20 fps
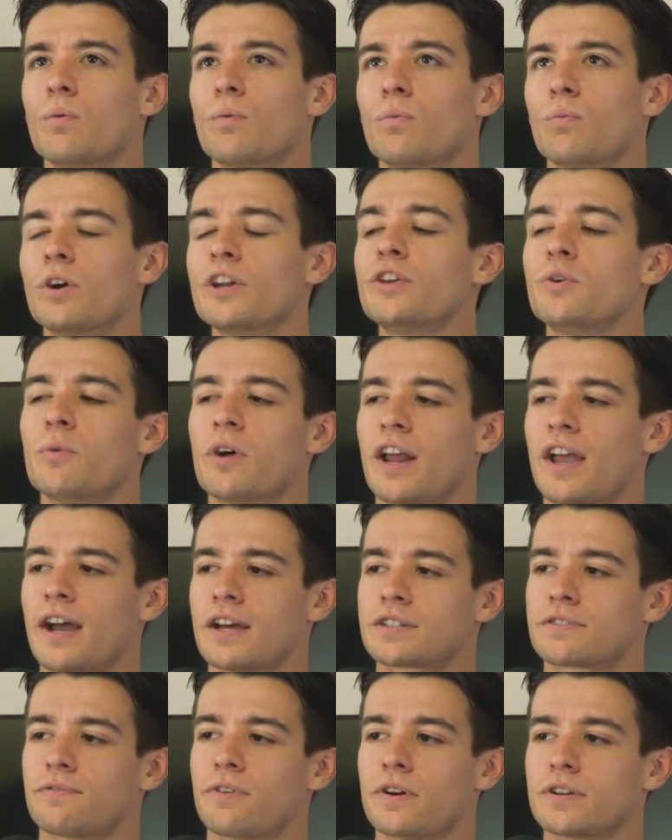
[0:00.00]
What do you want to
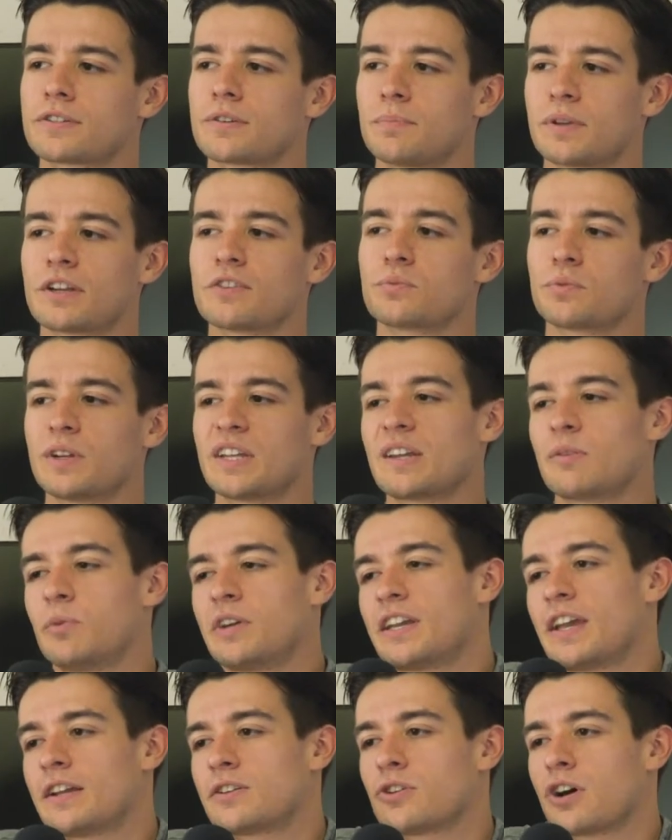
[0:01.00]
ask first? Because we we can't